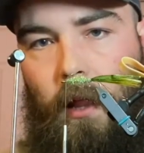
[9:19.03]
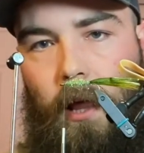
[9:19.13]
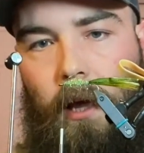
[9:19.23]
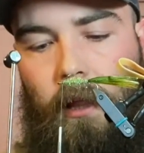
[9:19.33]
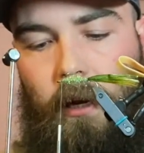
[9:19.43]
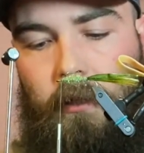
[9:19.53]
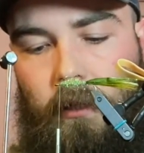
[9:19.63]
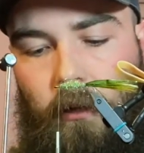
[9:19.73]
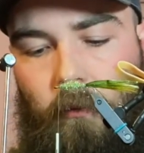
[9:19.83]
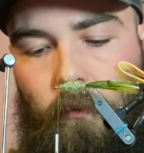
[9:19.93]
like that it's a
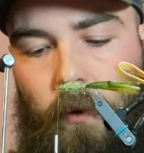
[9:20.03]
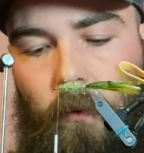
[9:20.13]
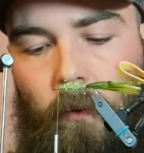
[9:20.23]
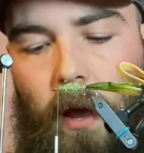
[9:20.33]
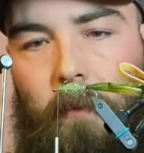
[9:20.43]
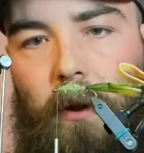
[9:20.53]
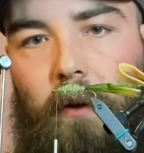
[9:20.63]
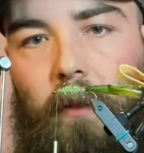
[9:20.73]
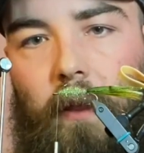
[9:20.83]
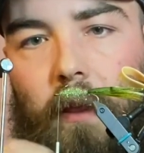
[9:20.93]
little bit
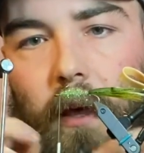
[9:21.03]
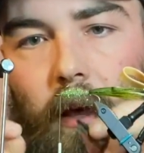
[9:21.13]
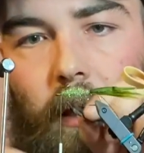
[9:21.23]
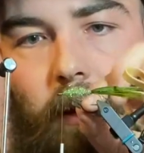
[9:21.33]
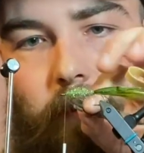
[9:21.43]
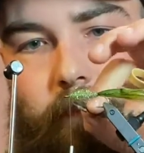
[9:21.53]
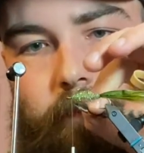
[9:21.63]
webbier than the